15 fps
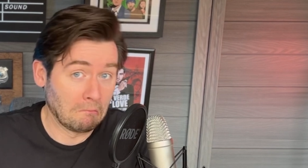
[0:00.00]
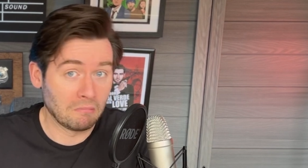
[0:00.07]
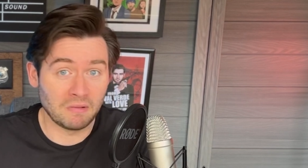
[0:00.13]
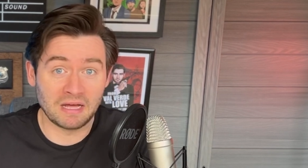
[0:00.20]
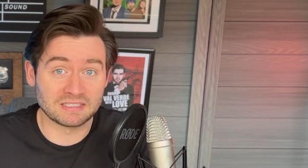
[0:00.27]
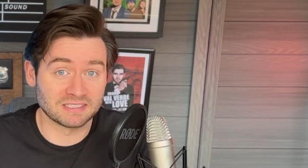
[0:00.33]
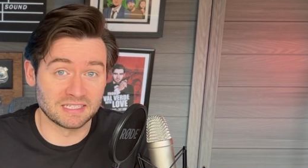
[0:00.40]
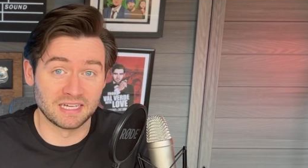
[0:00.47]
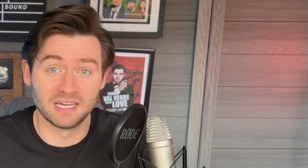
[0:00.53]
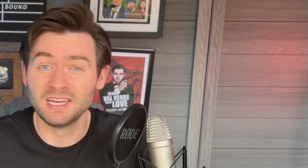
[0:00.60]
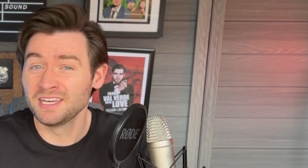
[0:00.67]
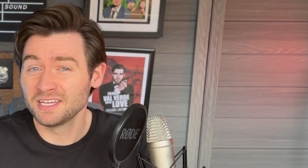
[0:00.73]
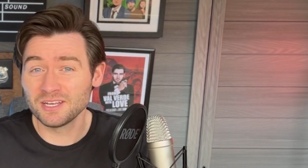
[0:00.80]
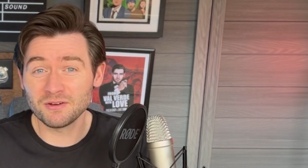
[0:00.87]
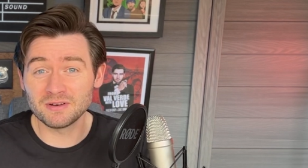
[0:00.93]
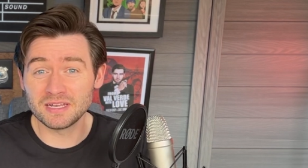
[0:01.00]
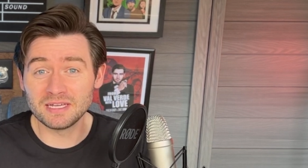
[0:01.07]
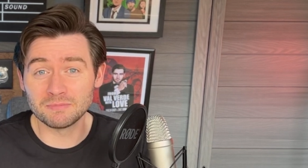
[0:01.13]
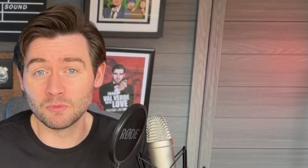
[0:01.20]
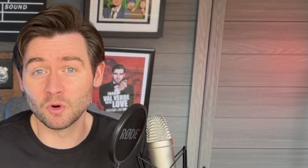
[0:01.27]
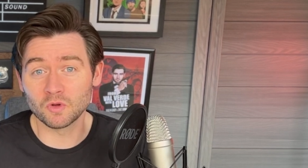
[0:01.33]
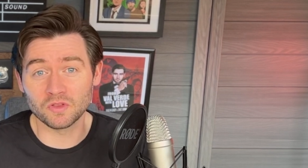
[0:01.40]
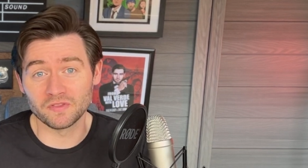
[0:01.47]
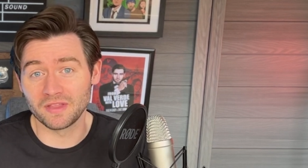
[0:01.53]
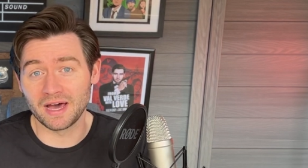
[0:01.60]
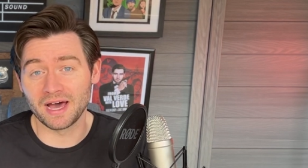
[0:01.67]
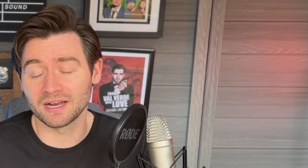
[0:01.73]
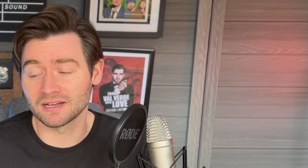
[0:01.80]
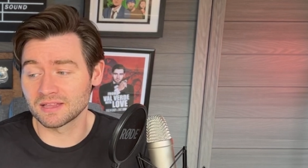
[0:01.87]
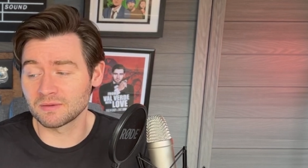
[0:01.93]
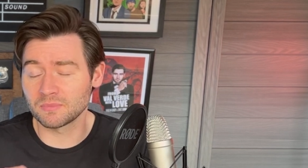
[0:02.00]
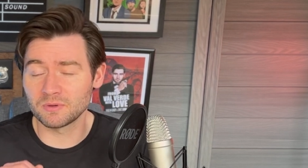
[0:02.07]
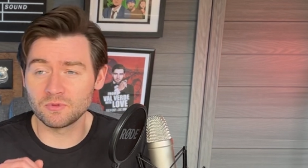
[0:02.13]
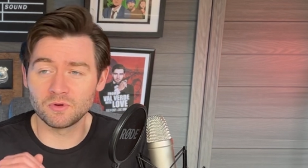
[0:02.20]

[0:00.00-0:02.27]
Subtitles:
That's it. You don't need more than that. And I think a